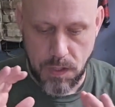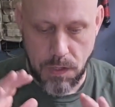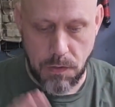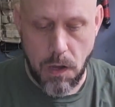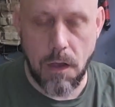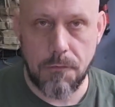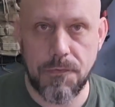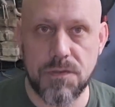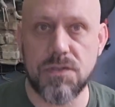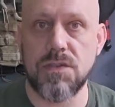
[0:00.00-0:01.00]
an
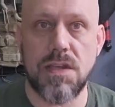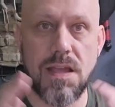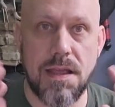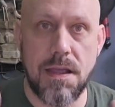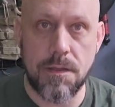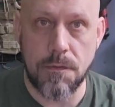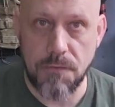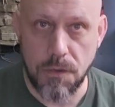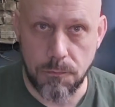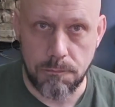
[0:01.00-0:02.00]
office in the
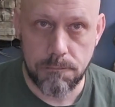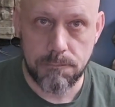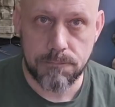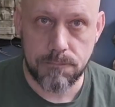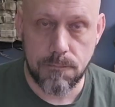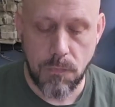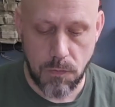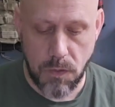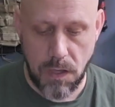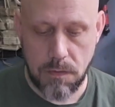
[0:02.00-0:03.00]
field.
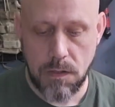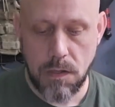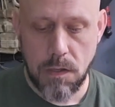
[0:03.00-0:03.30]
Okay.